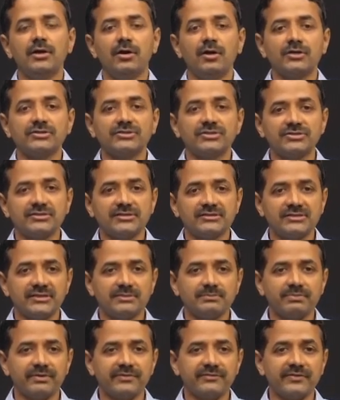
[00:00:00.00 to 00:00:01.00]

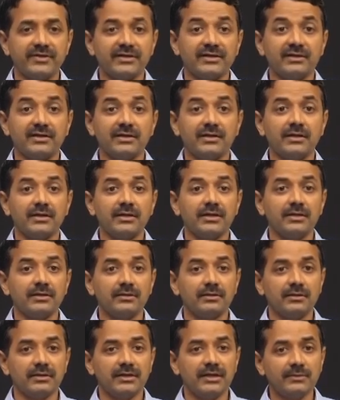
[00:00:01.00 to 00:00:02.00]
osteogenesis imperfecta,
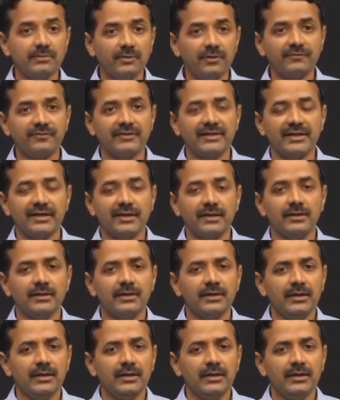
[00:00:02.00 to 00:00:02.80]
hemophilia.